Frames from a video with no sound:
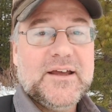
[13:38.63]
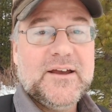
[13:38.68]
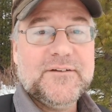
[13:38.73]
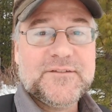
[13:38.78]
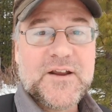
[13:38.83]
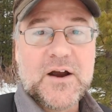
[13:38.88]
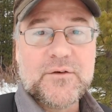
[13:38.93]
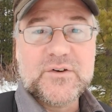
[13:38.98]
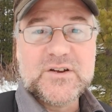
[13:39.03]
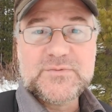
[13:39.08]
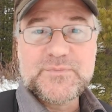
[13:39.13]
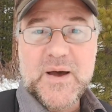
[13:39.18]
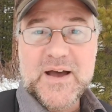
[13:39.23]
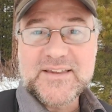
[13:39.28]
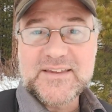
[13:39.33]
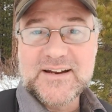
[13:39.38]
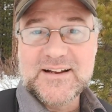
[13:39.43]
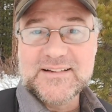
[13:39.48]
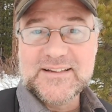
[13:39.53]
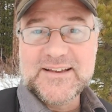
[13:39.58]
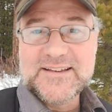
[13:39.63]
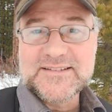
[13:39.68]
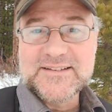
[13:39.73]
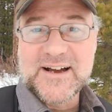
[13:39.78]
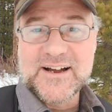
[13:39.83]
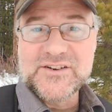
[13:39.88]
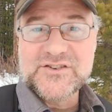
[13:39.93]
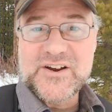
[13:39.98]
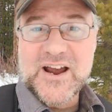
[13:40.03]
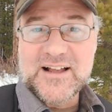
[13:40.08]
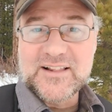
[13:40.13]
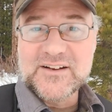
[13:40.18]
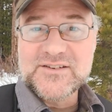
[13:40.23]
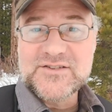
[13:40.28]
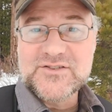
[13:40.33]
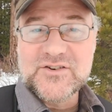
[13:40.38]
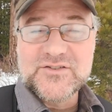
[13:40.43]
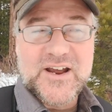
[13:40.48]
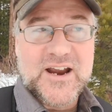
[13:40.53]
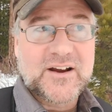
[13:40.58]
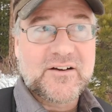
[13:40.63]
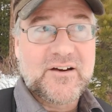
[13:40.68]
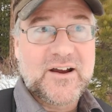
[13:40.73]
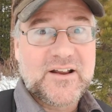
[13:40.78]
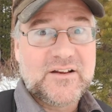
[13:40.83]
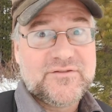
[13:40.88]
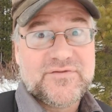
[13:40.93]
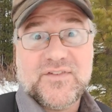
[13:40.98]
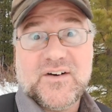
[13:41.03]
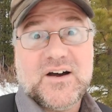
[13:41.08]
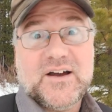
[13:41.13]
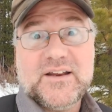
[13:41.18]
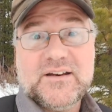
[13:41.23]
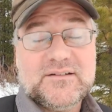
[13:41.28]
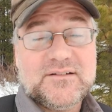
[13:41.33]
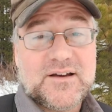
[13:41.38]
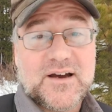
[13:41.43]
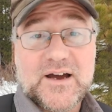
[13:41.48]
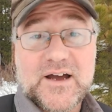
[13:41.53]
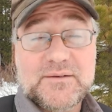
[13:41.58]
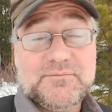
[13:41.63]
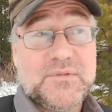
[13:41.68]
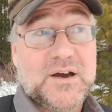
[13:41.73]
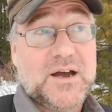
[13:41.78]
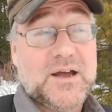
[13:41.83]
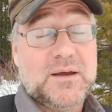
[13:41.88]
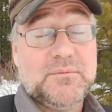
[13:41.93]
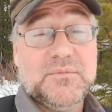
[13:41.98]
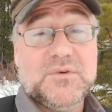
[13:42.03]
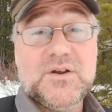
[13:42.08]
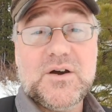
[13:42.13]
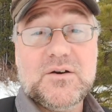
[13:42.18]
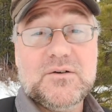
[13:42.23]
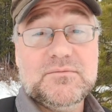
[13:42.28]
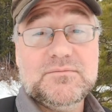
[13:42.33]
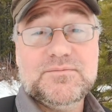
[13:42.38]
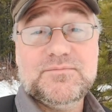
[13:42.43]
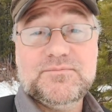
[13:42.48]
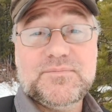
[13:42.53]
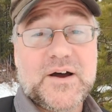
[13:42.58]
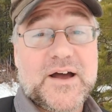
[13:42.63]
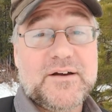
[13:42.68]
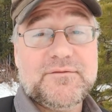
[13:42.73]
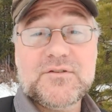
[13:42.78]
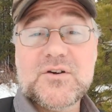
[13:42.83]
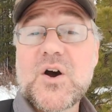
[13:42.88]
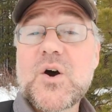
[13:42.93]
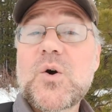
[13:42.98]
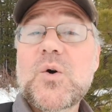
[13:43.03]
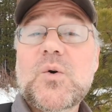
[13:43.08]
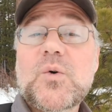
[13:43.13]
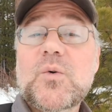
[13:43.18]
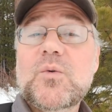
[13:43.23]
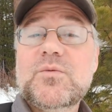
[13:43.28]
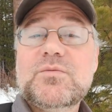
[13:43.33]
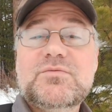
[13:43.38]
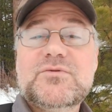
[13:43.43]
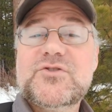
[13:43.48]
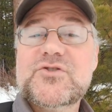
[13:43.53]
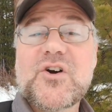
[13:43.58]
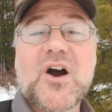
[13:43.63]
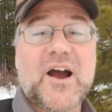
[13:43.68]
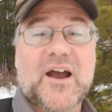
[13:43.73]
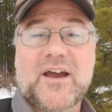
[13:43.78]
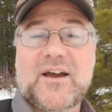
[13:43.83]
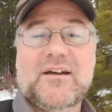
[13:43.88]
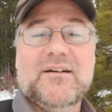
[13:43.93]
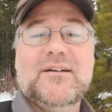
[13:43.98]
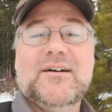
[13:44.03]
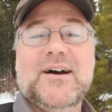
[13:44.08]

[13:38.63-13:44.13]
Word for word: if not respected, at least not challenged or denigrated, fine. I'm, I am no, I have no truck.